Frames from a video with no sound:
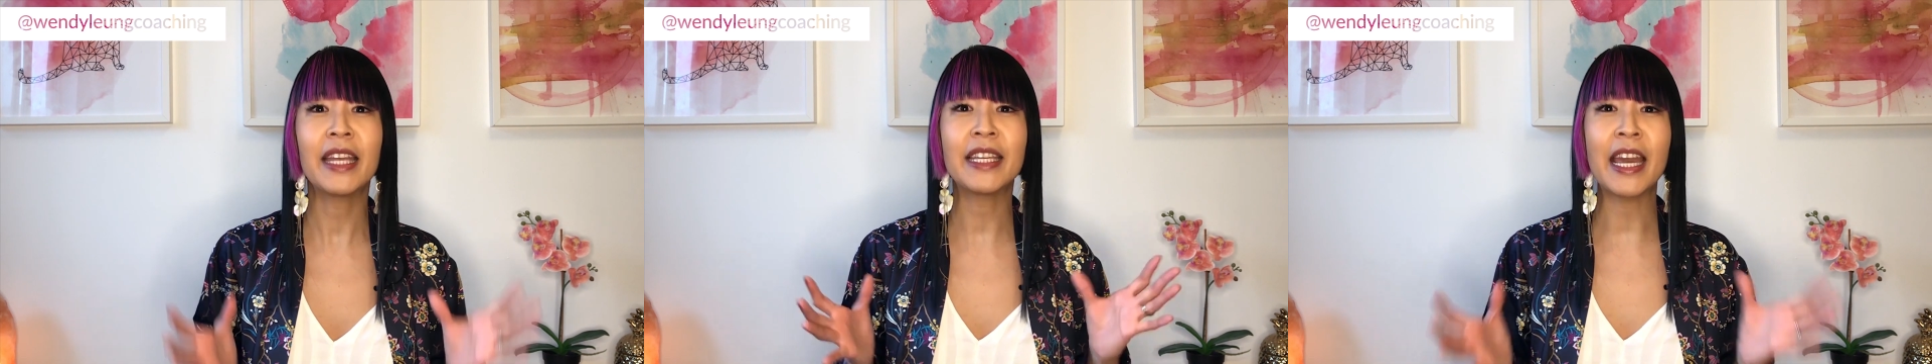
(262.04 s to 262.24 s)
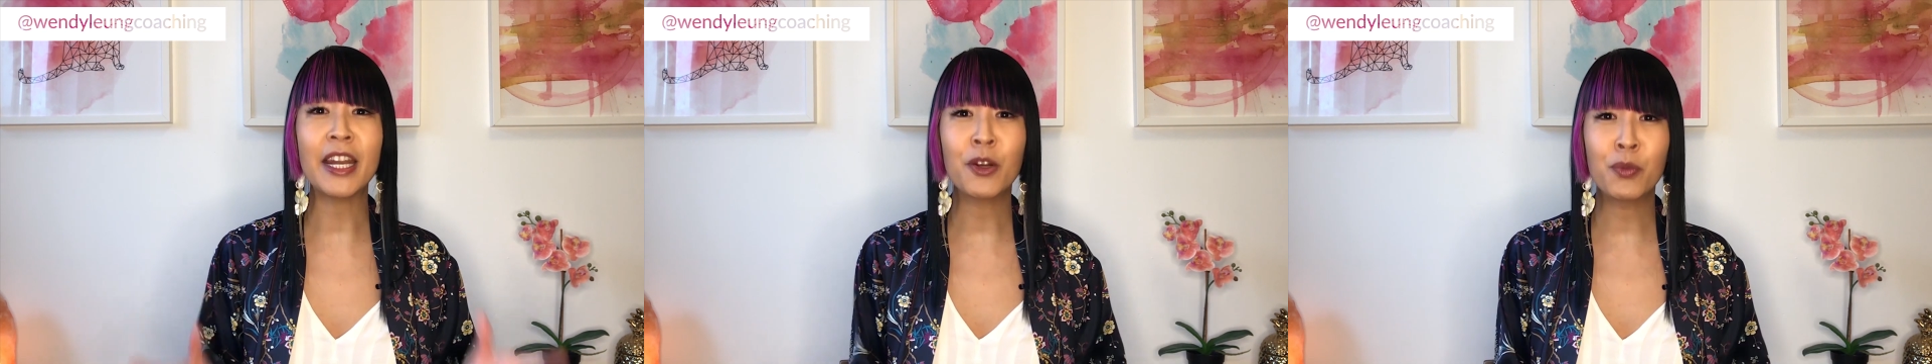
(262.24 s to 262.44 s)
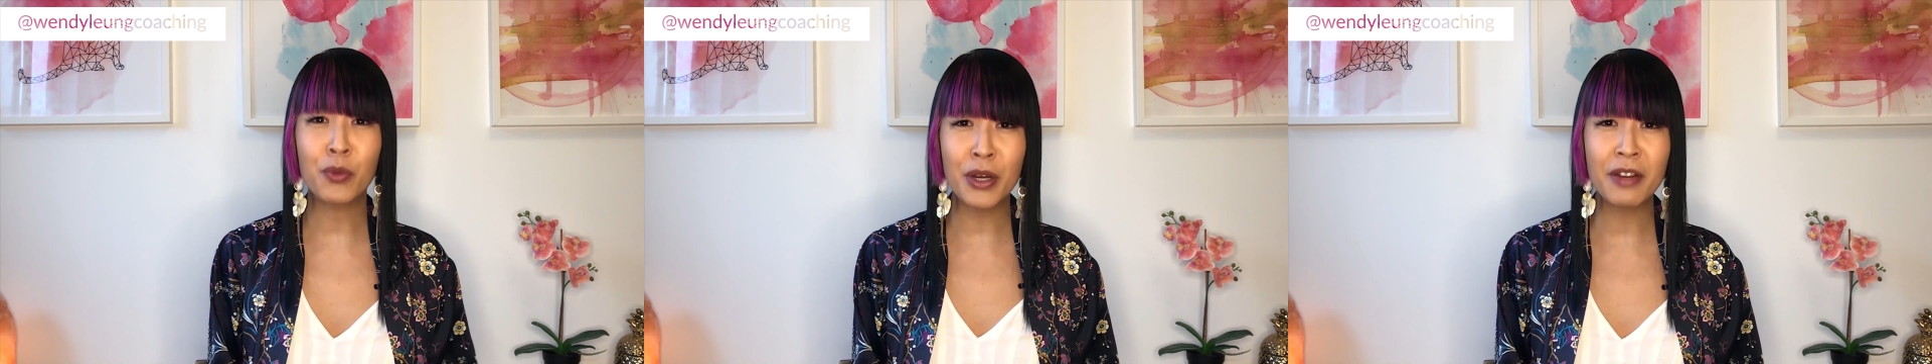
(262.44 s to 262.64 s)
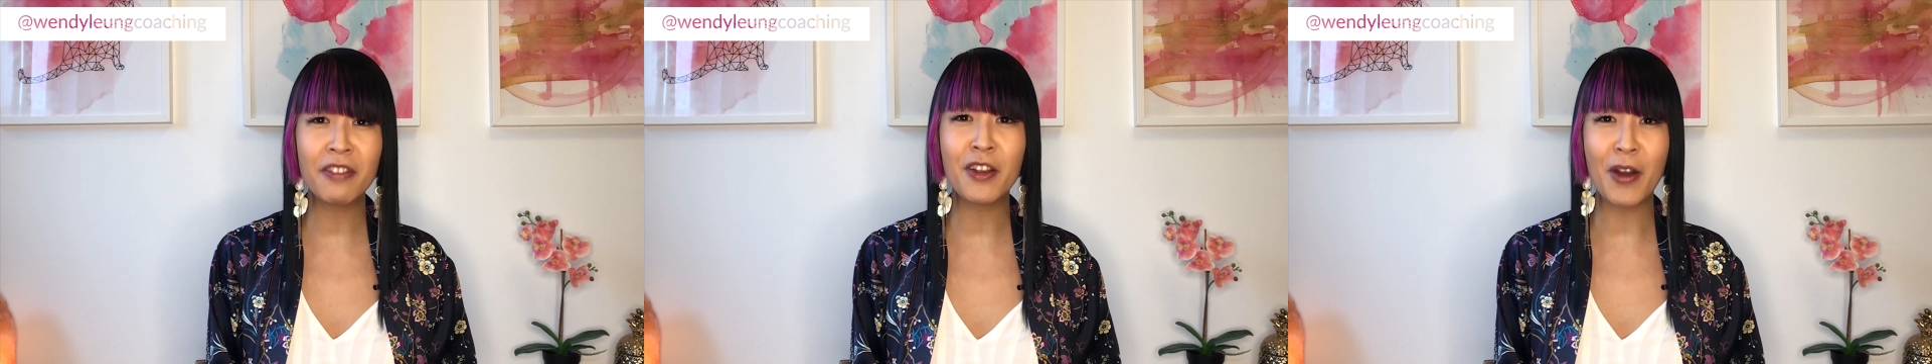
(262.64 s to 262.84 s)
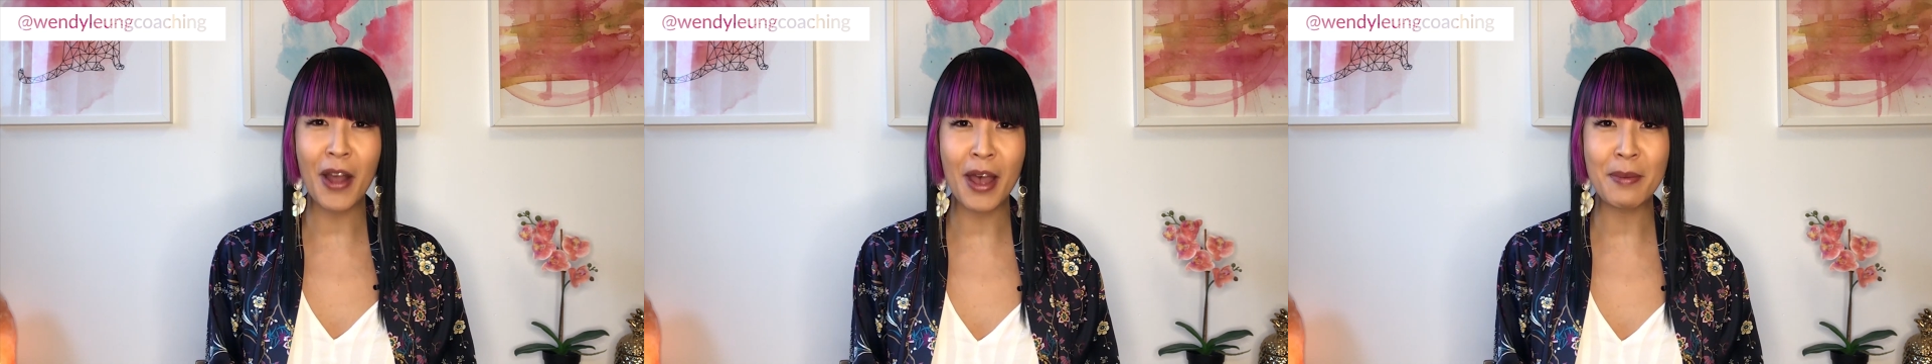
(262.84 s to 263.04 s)
Getting rid of
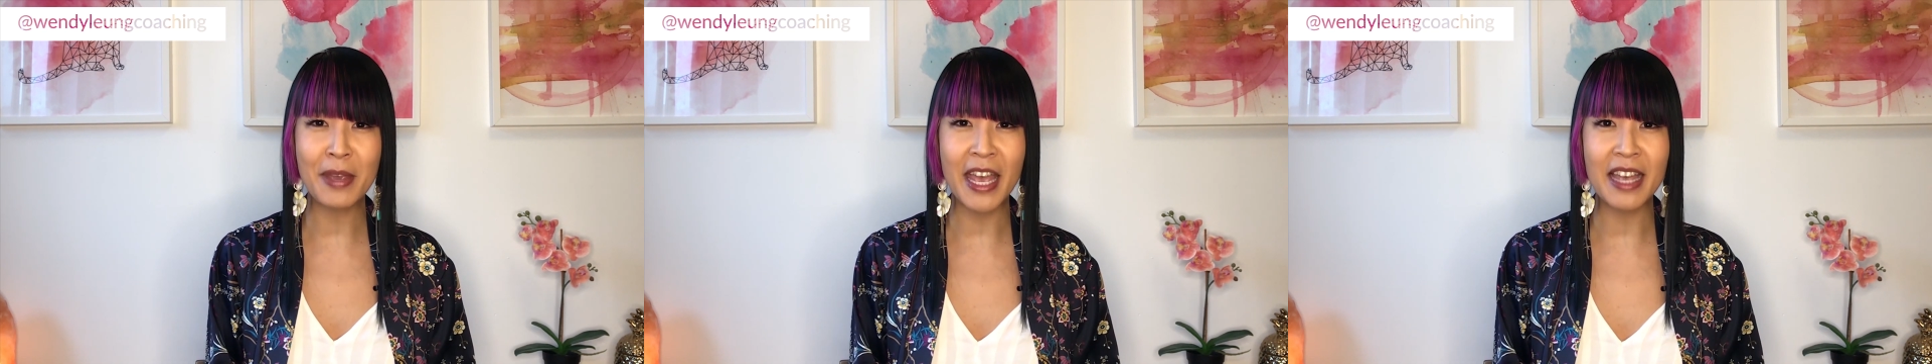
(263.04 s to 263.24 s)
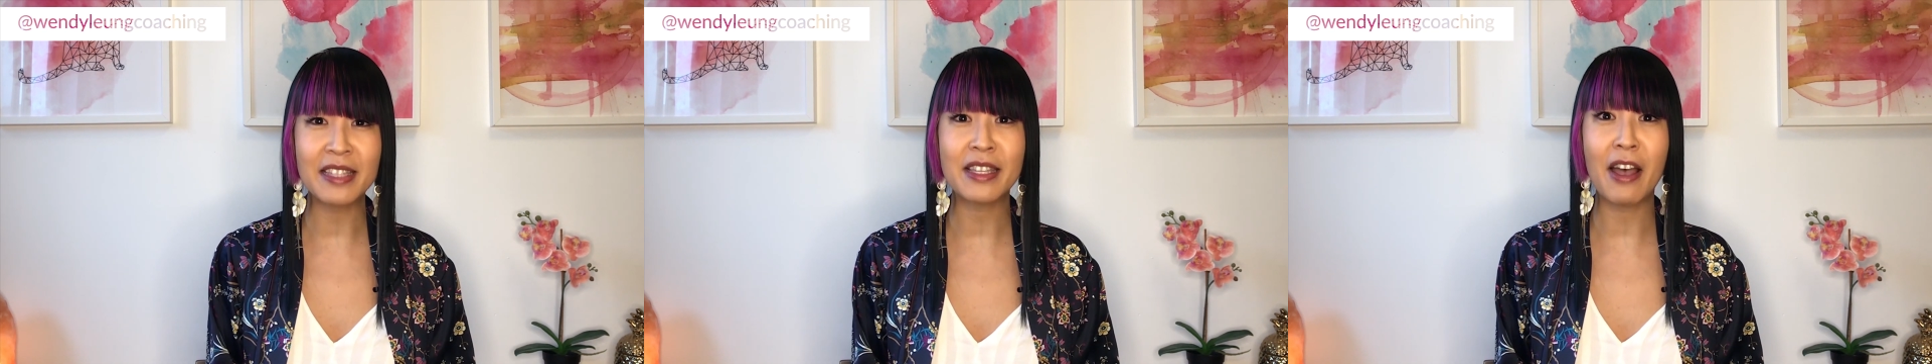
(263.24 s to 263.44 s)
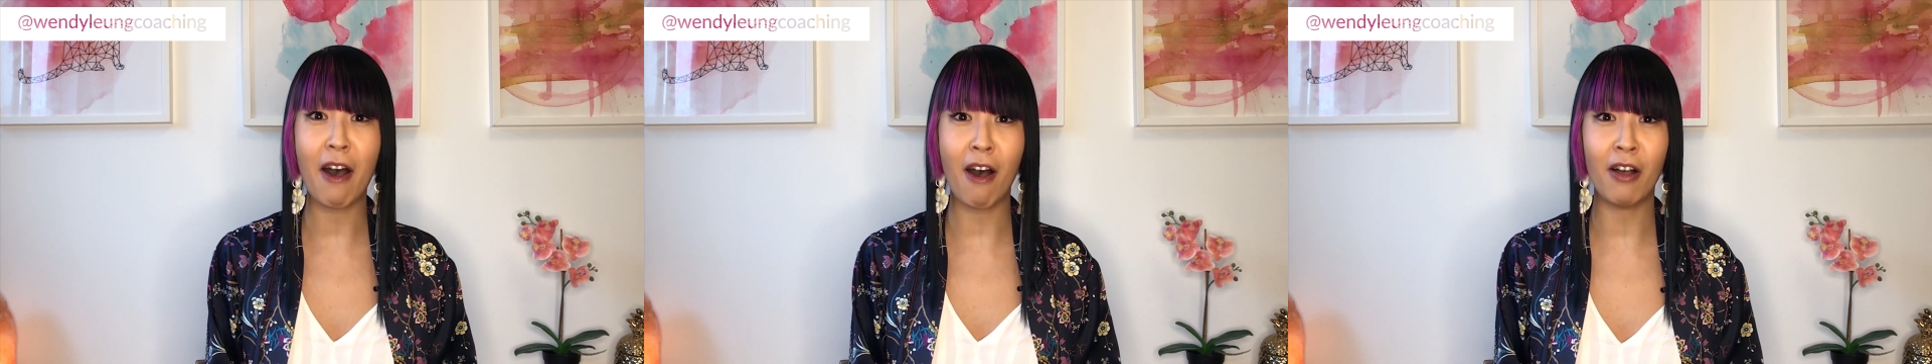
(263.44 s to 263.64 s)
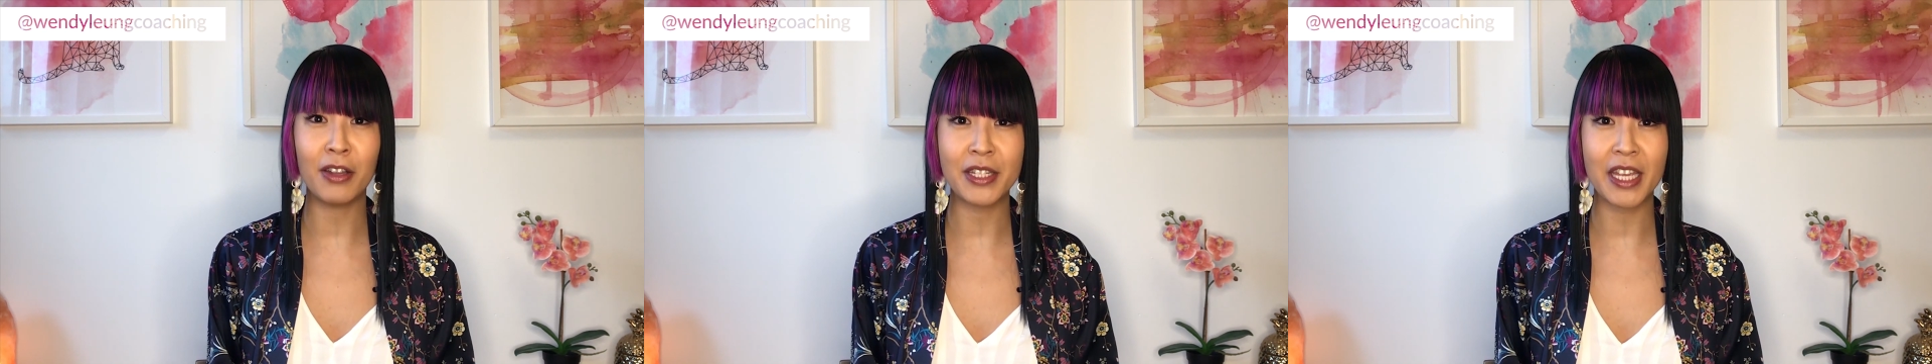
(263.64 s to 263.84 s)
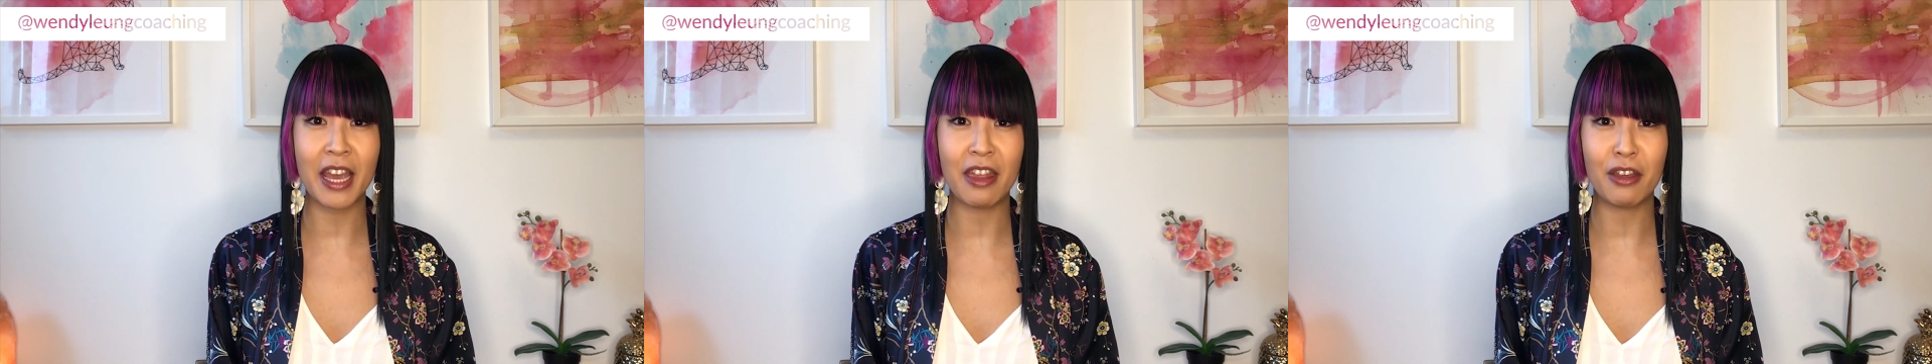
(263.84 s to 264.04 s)
your IBS
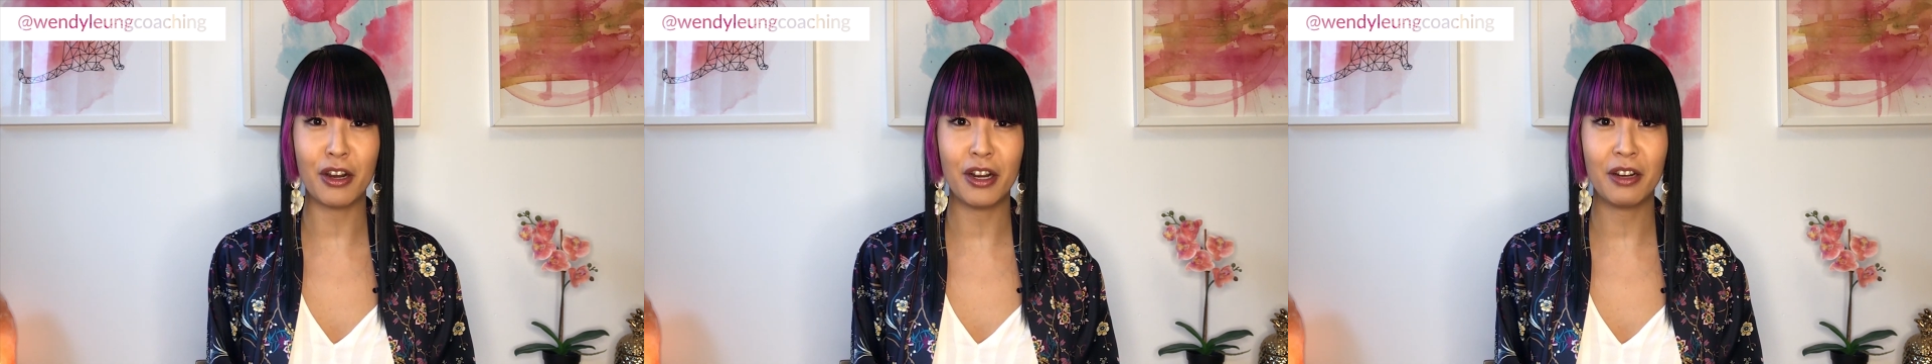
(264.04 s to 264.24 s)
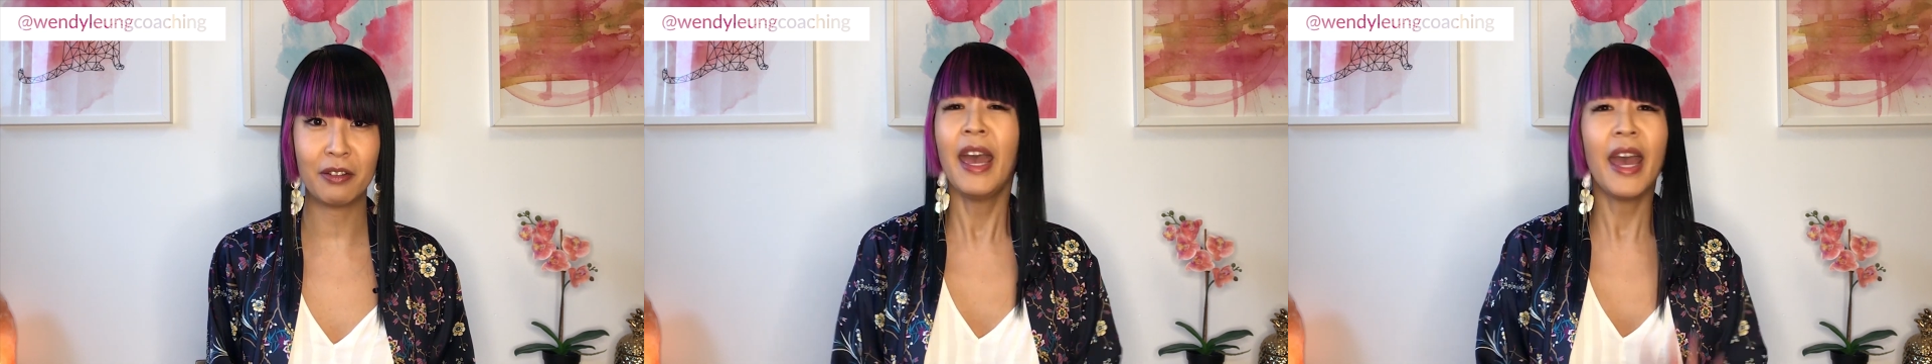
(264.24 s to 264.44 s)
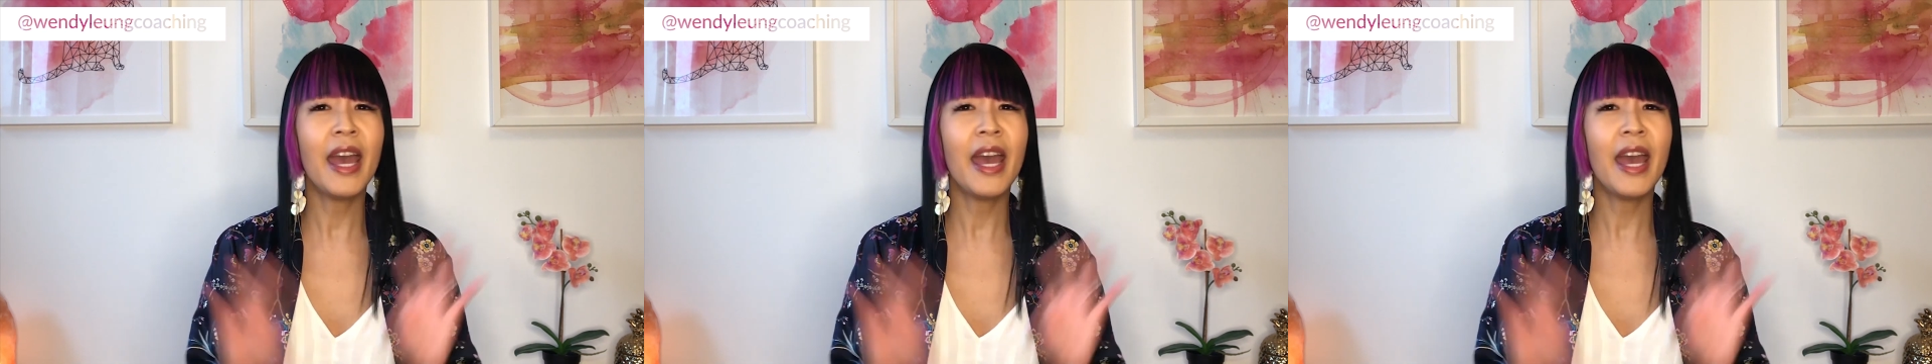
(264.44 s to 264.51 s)
altogether.